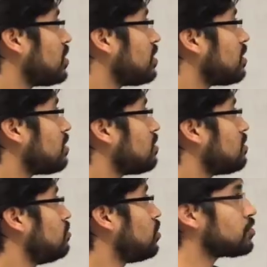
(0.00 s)
going to
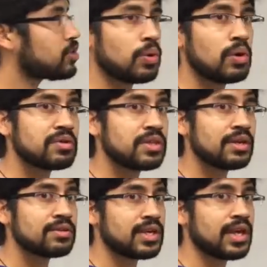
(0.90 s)
not go over
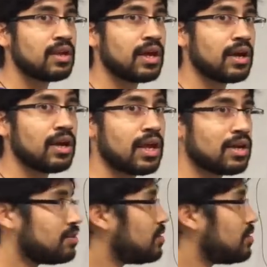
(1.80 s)
things again like I like to